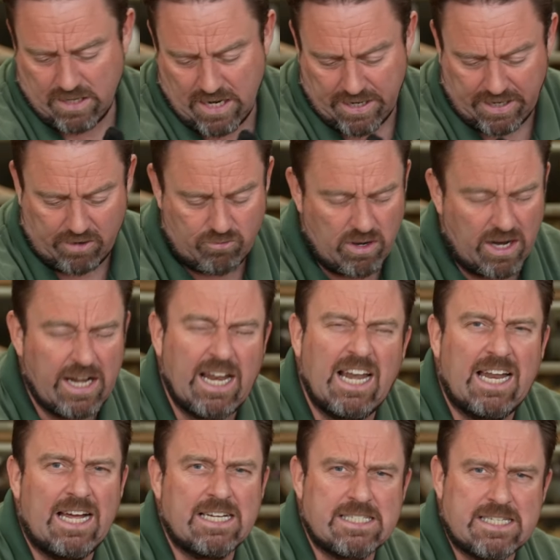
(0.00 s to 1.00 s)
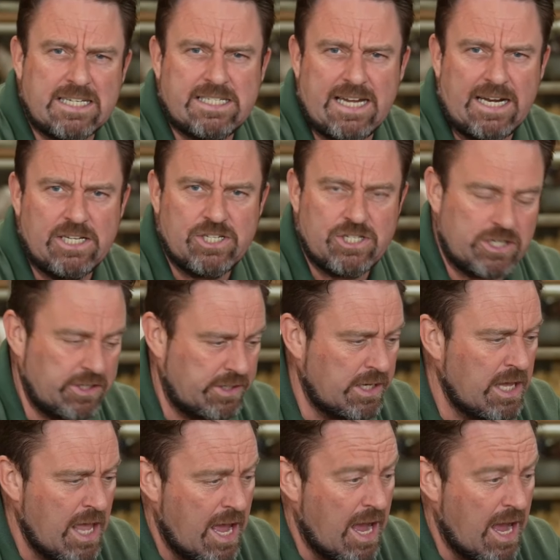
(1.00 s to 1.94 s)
and it really likes attention.